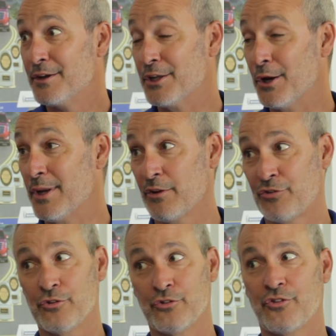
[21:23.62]
Unless
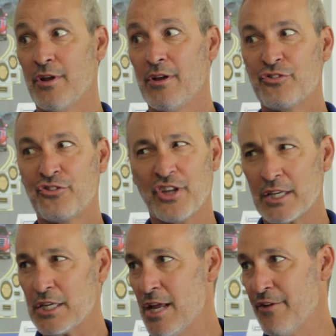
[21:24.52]
there's a
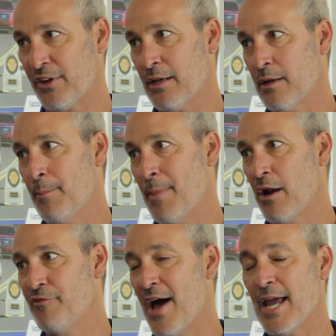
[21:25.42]
significant
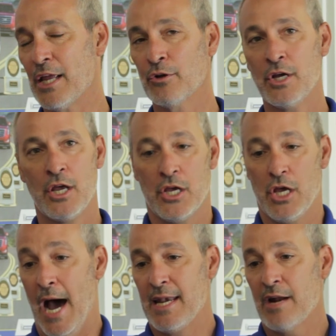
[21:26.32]
amount of value.
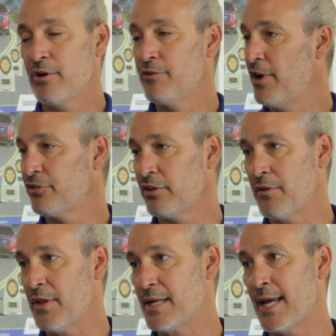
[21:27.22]
I never invested
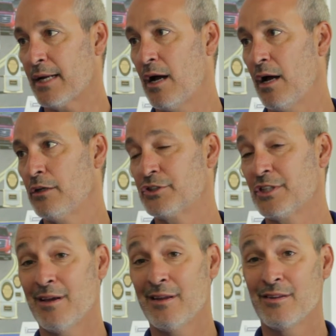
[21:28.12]
in that
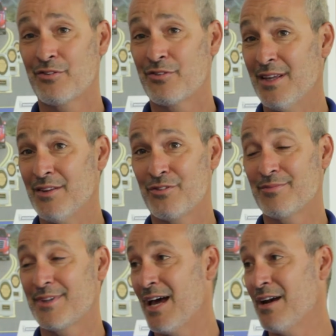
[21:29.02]
technology, and it's
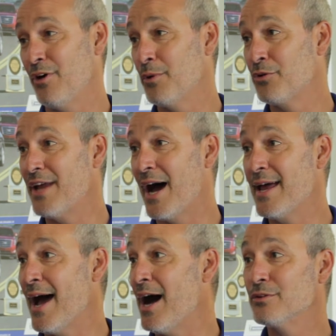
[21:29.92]
kind of almost
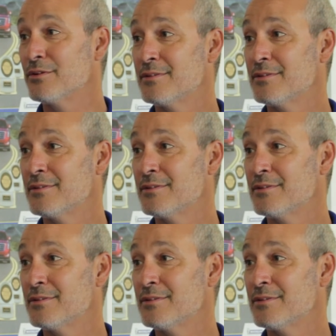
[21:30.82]
died out.